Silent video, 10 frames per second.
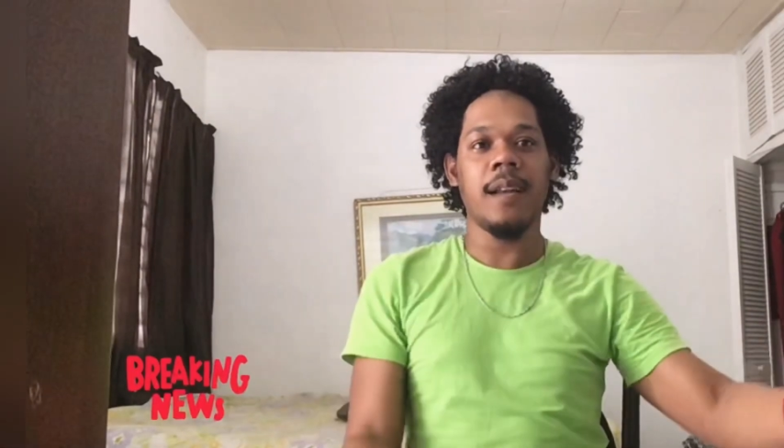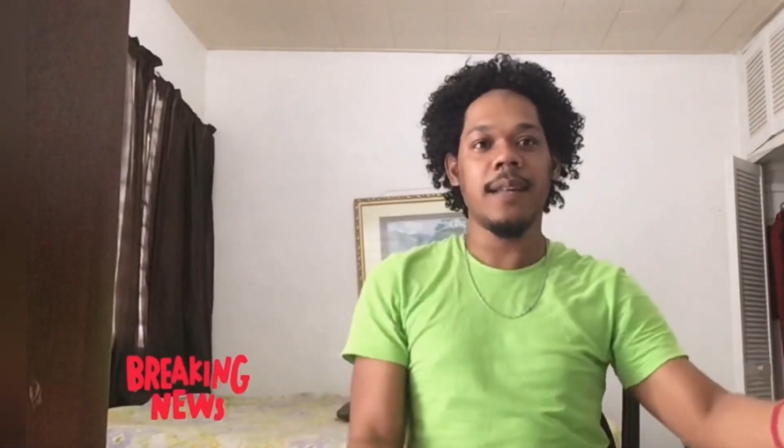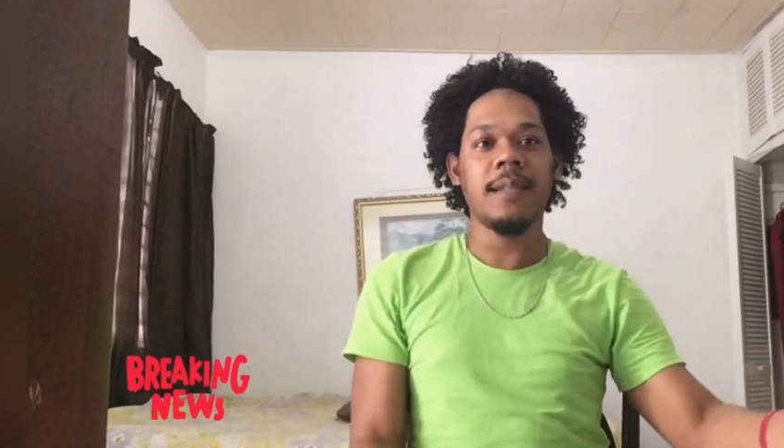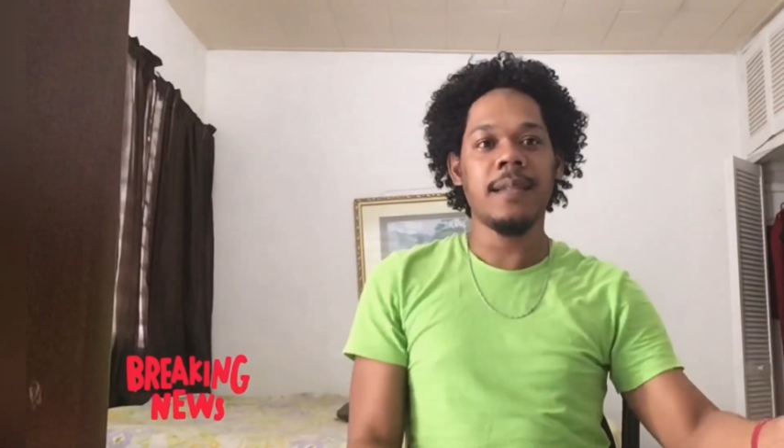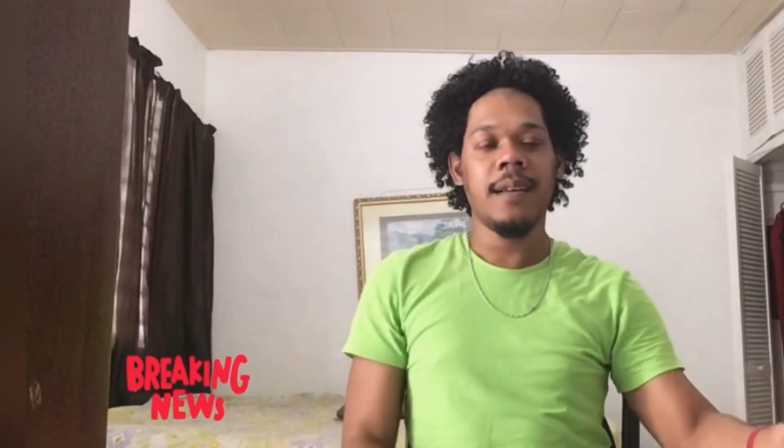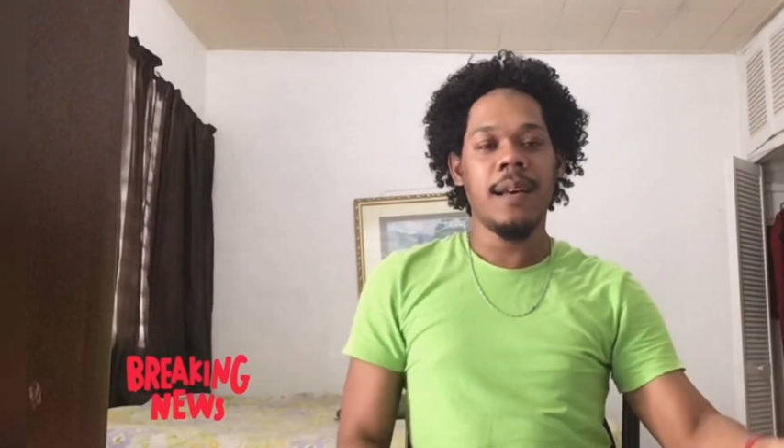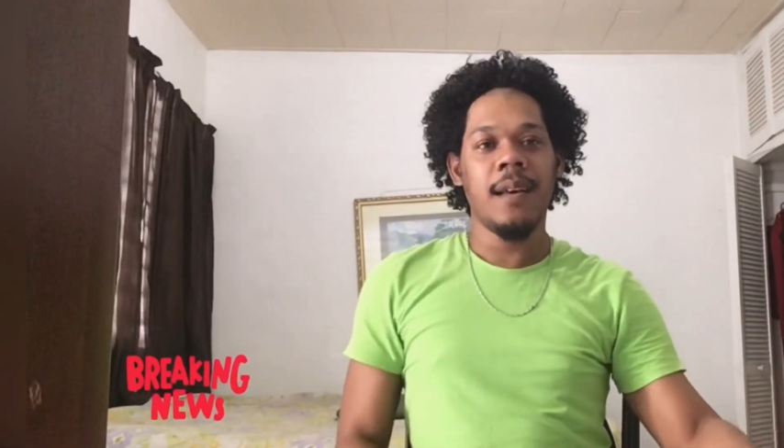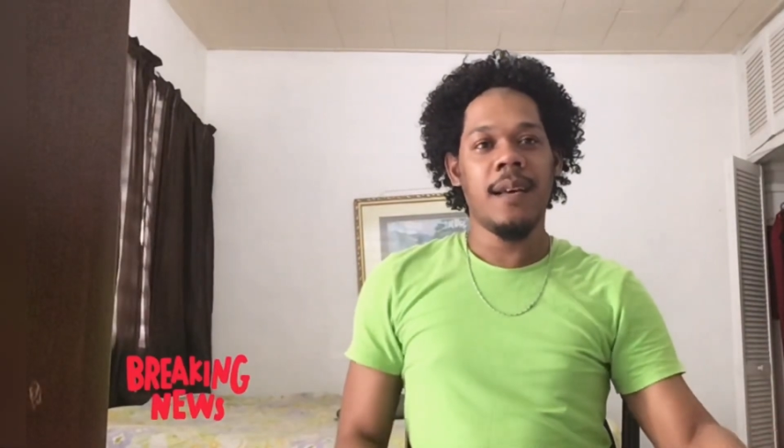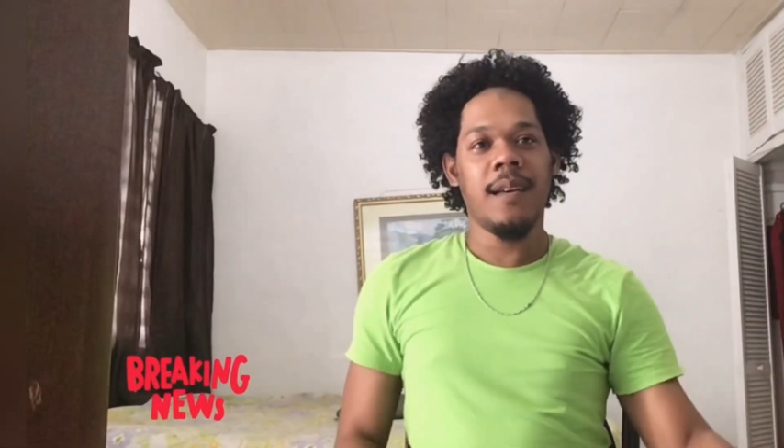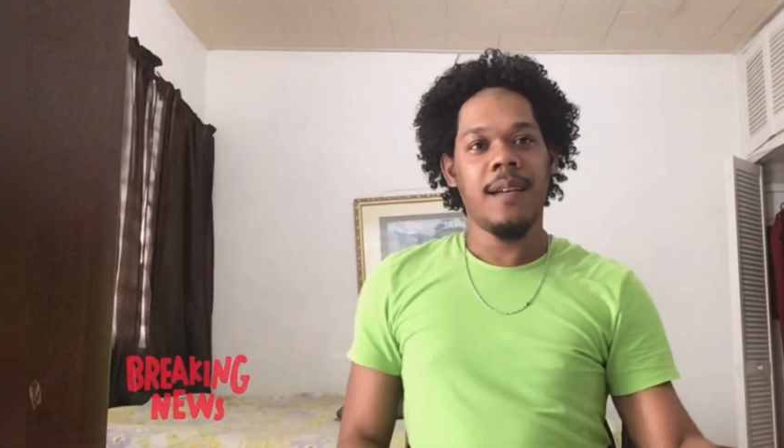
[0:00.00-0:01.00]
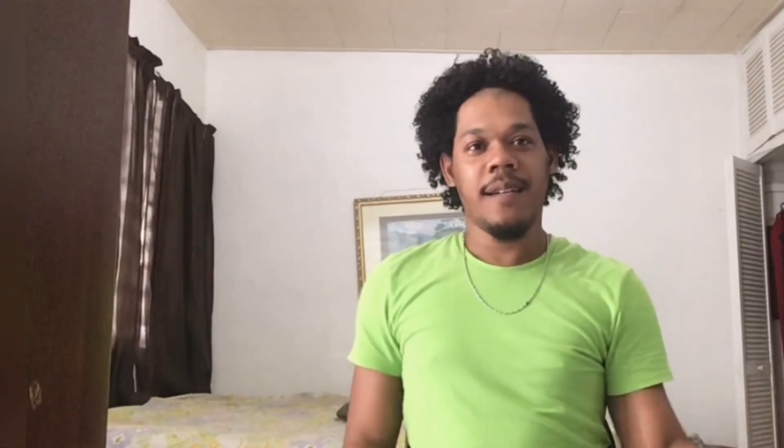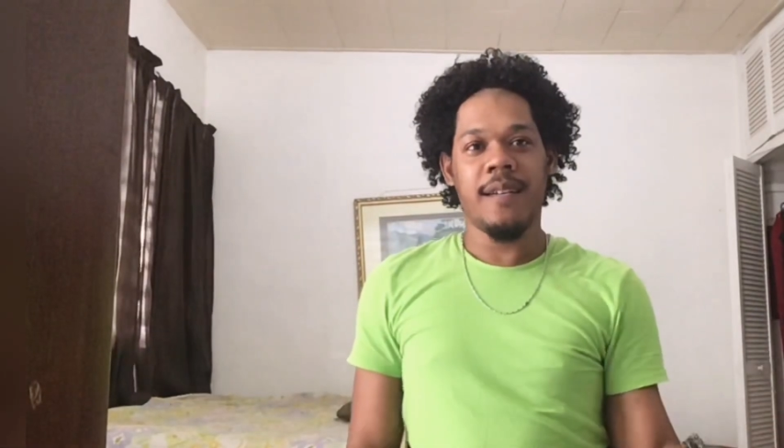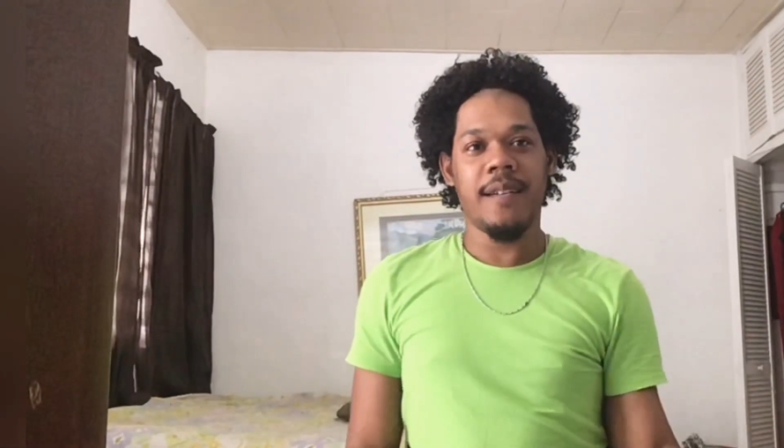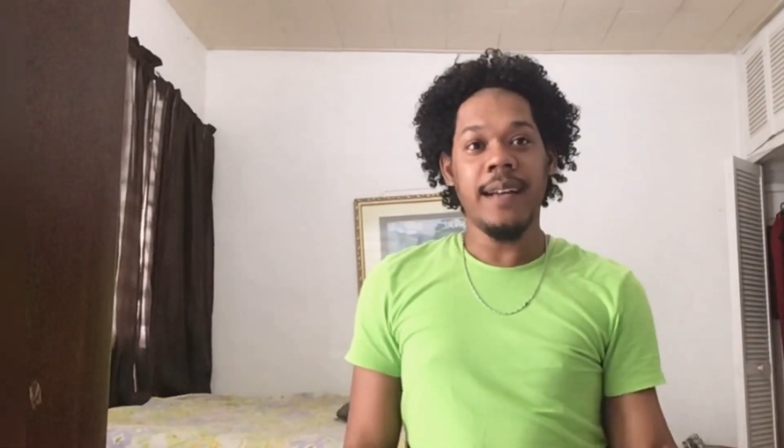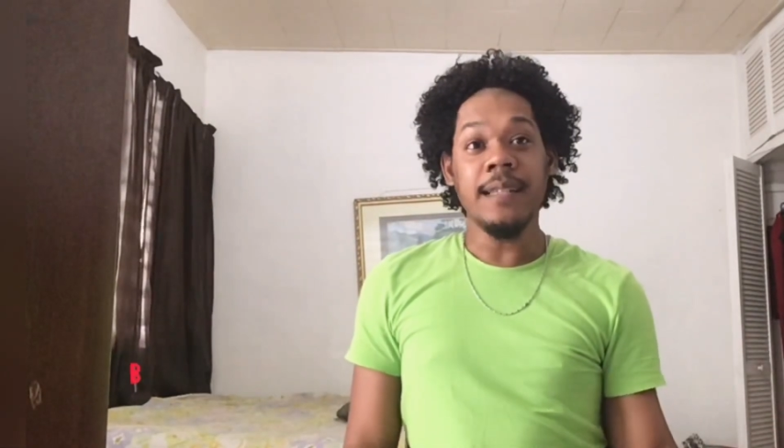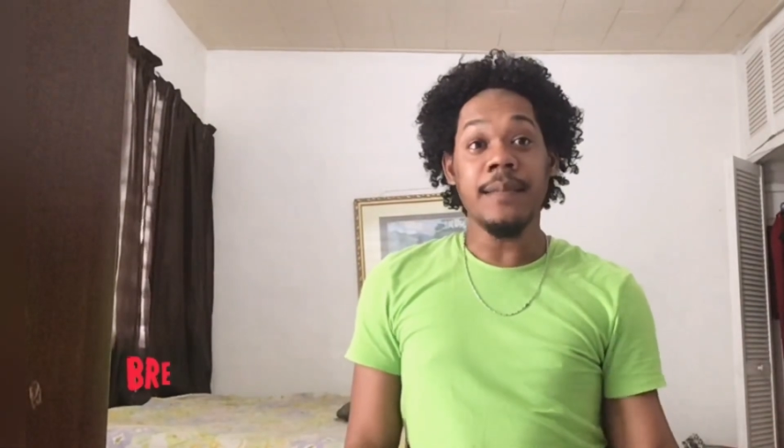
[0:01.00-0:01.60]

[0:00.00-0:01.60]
it. All right?